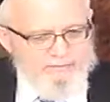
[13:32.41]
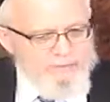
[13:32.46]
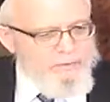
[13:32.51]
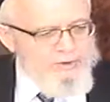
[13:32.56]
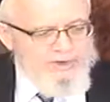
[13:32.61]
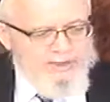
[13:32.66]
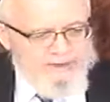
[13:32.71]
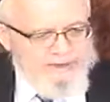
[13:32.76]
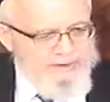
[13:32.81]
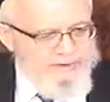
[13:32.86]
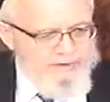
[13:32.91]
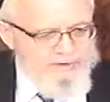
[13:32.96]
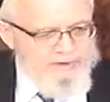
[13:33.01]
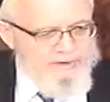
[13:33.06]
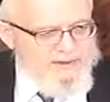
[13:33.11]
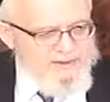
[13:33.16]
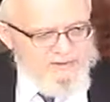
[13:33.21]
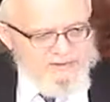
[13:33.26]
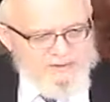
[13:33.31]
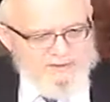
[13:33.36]
not like other
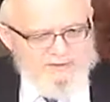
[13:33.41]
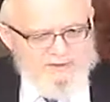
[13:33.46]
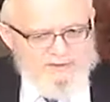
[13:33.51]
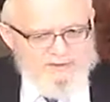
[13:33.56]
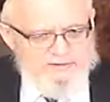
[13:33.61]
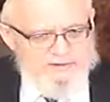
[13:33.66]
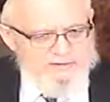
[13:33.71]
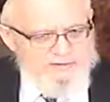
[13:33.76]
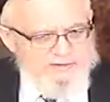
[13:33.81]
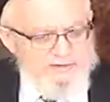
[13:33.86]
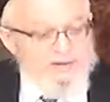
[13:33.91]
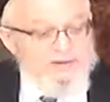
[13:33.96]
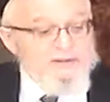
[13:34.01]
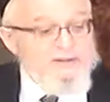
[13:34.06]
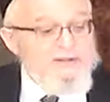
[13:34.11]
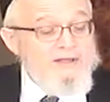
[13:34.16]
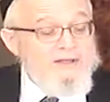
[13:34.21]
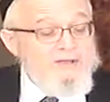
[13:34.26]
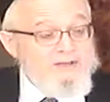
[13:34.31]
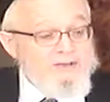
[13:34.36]
nations. Other
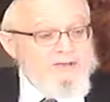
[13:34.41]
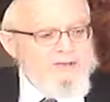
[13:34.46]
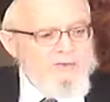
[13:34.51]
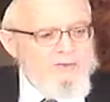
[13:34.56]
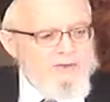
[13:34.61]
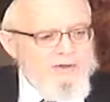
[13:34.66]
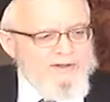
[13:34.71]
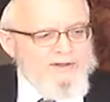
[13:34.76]
nations are what?